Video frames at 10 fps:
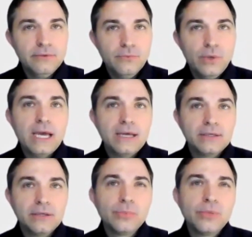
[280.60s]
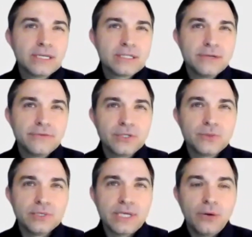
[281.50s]
We had the biggest difference
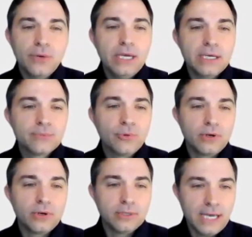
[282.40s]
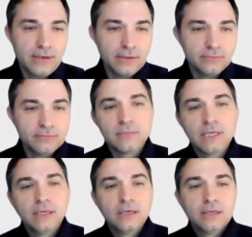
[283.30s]
was how we export our data.
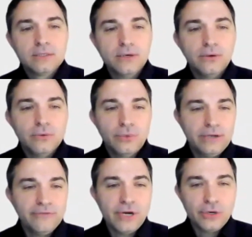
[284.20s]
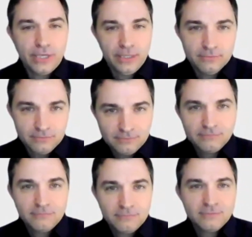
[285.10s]
So we had a very
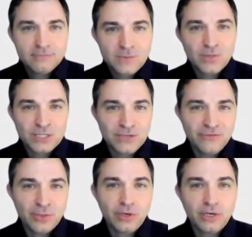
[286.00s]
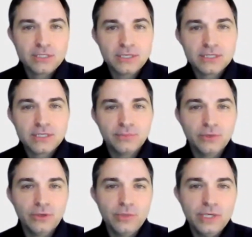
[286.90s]
specific process in
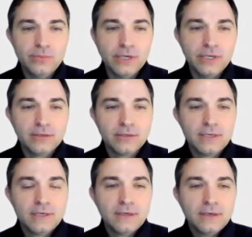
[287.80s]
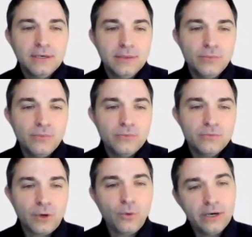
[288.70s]
Bluebeam that
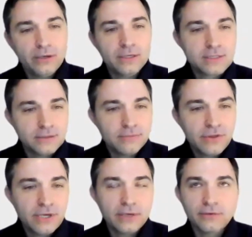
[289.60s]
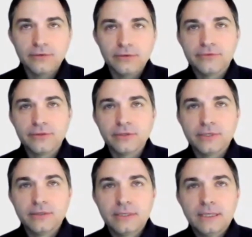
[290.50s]
required us to think a little differently.